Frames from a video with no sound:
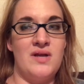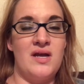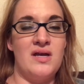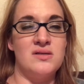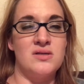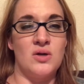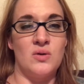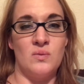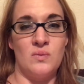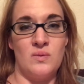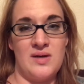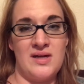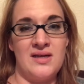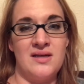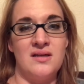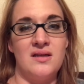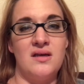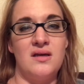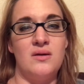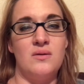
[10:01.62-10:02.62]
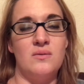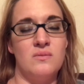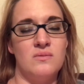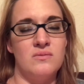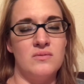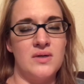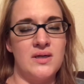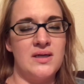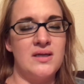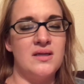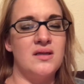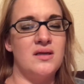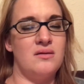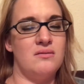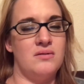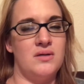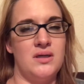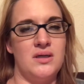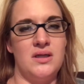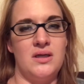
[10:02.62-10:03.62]
days are really, really,
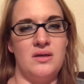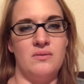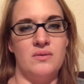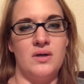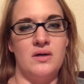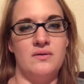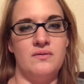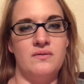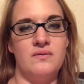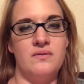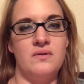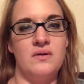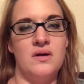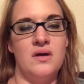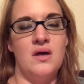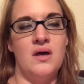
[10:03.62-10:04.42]
really rough.